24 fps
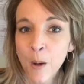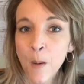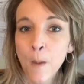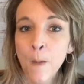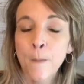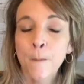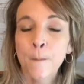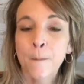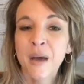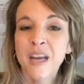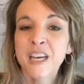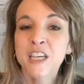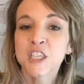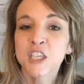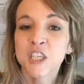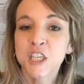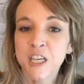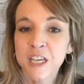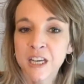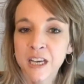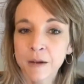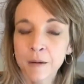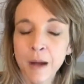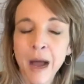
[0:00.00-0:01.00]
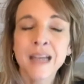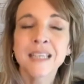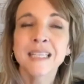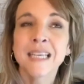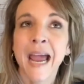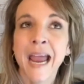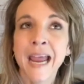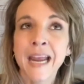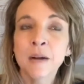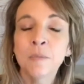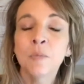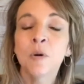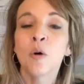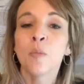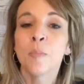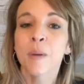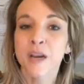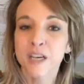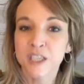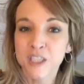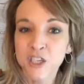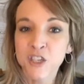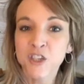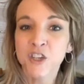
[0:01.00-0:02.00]
but a
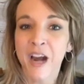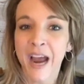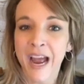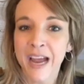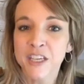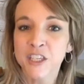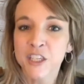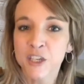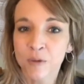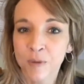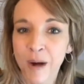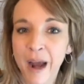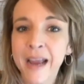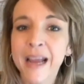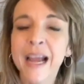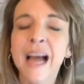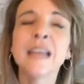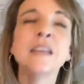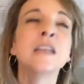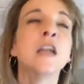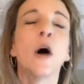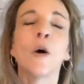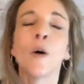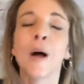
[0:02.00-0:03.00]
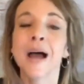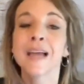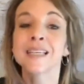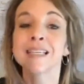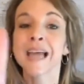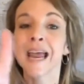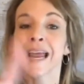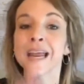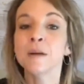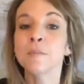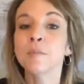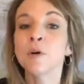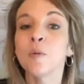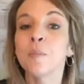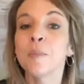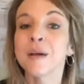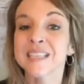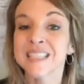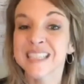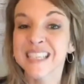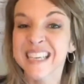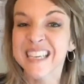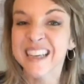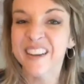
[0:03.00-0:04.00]
stretch, right? No, attainable
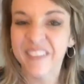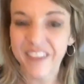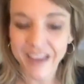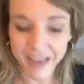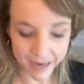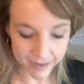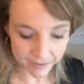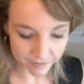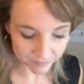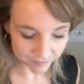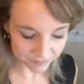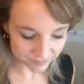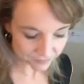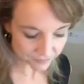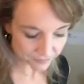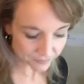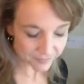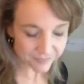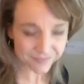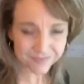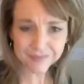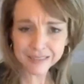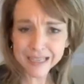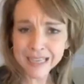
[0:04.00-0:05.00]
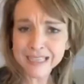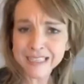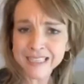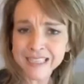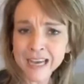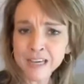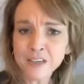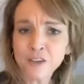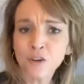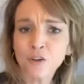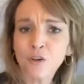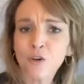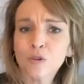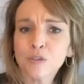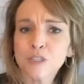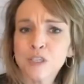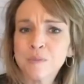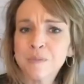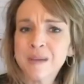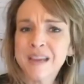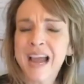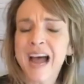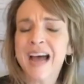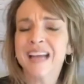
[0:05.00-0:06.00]
but significant. Set your goals
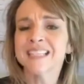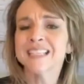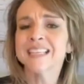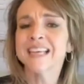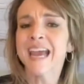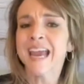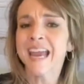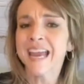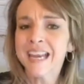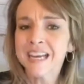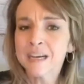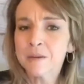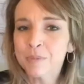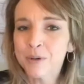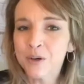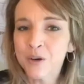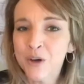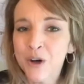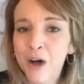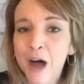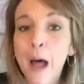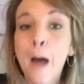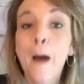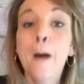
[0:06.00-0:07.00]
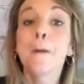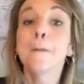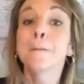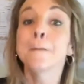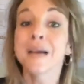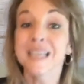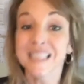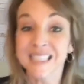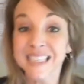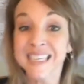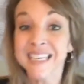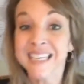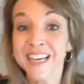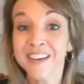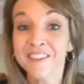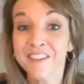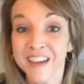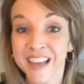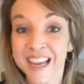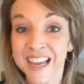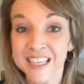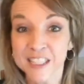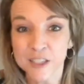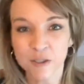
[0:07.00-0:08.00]
to be attainable but
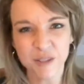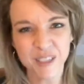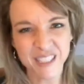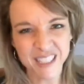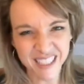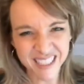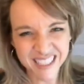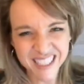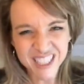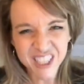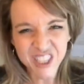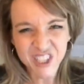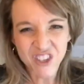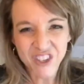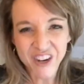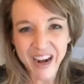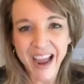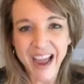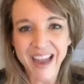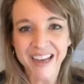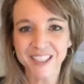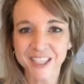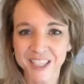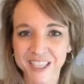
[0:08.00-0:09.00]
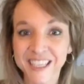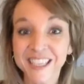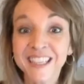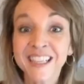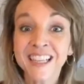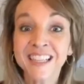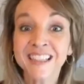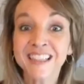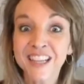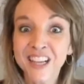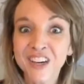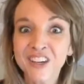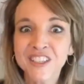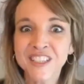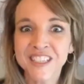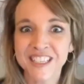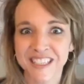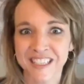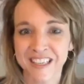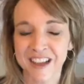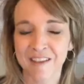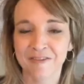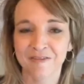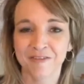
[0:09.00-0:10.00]
significant. So still a stretch, still a little
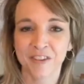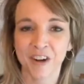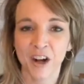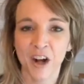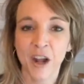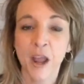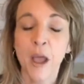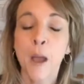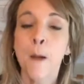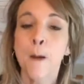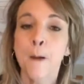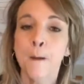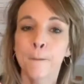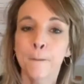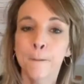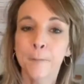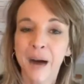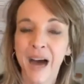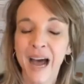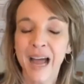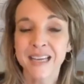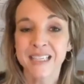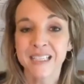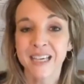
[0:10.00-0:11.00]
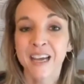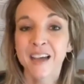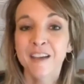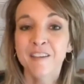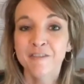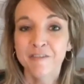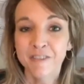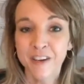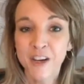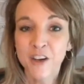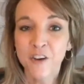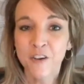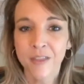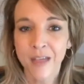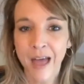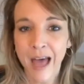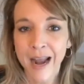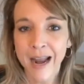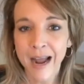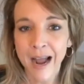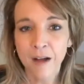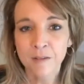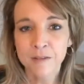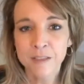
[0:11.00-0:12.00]
discomfort, but figure
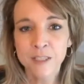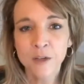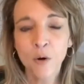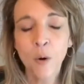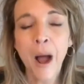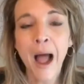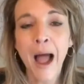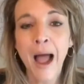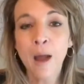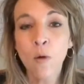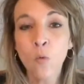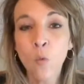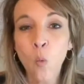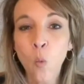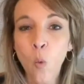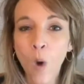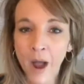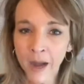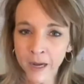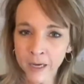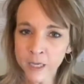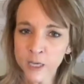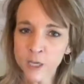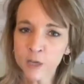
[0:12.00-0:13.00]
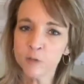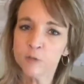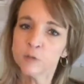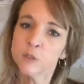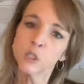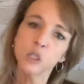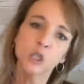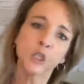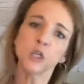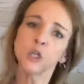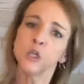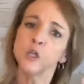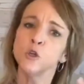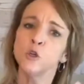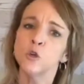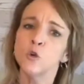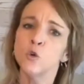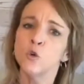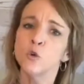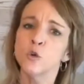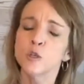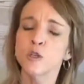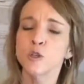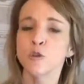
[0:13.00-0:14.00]
that out. So I want you
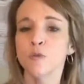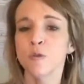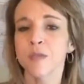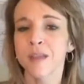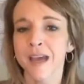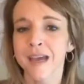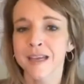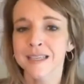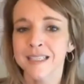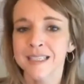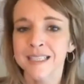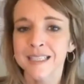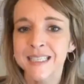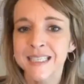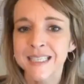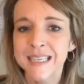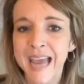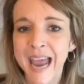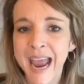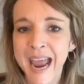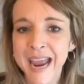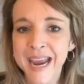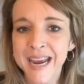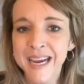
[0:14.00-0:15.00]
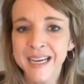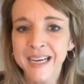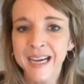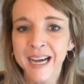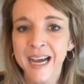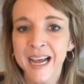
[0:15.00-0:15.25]
to do this. Take